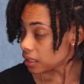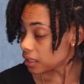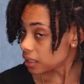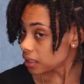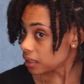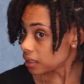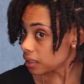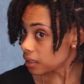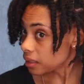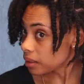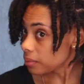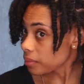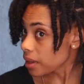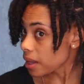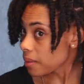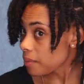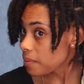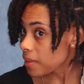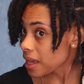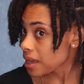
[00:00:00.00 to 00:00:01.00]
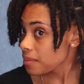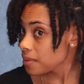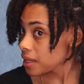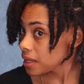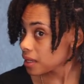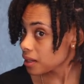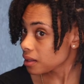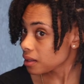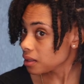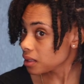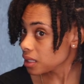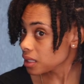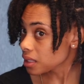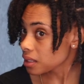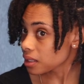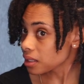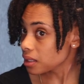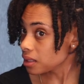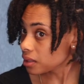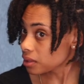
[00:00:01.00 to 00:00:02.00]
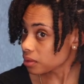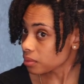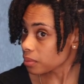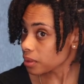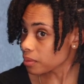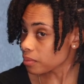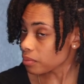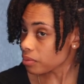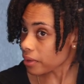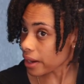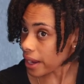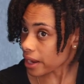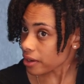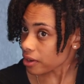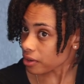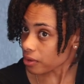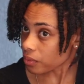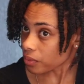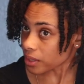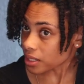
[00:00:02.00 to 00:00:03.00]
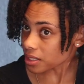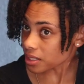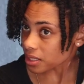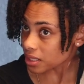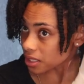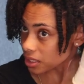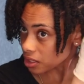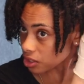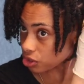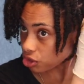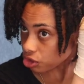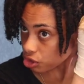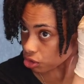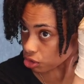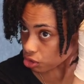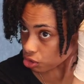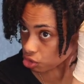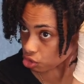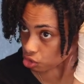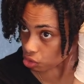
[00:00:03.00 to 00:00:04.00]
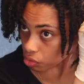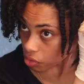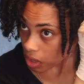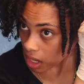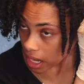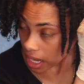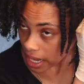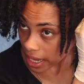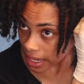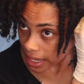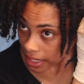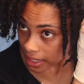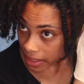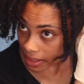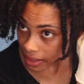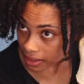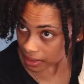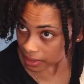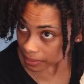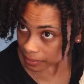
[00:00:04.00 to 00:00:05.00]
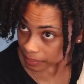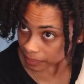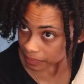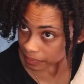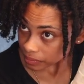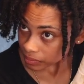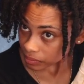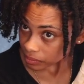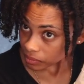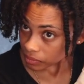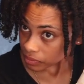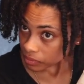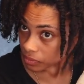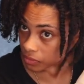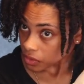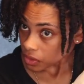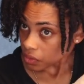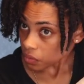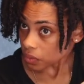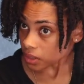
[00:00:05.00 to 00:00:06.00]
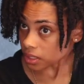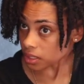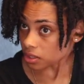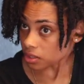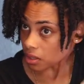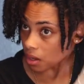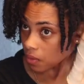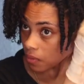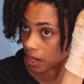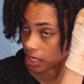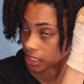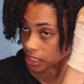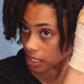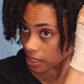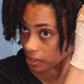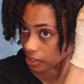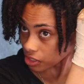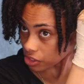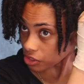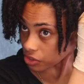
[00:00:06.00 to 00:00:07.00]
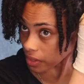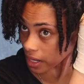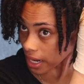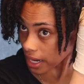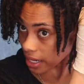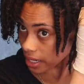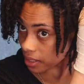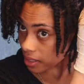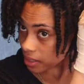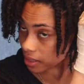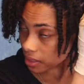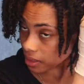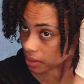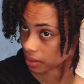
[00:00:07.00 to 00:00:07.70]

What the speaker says: And maybe it'll look a little bit brighter once it's dried, once it's all washed out and dried.